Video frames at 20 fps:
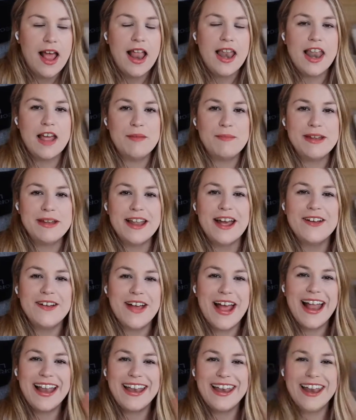Let me know.
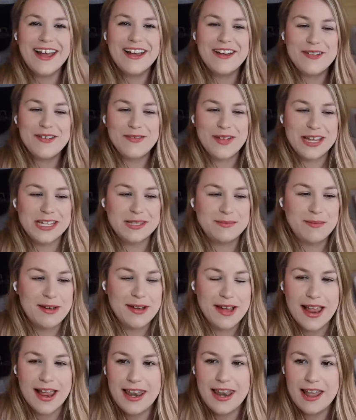Hello,
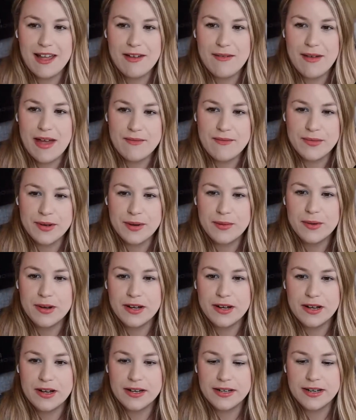Facebook. Hello,
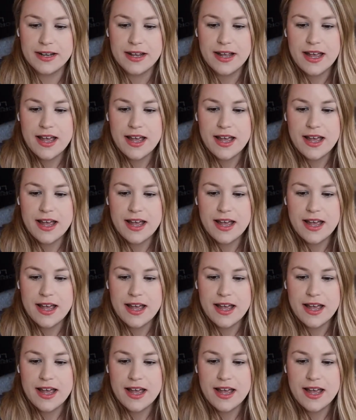everyone.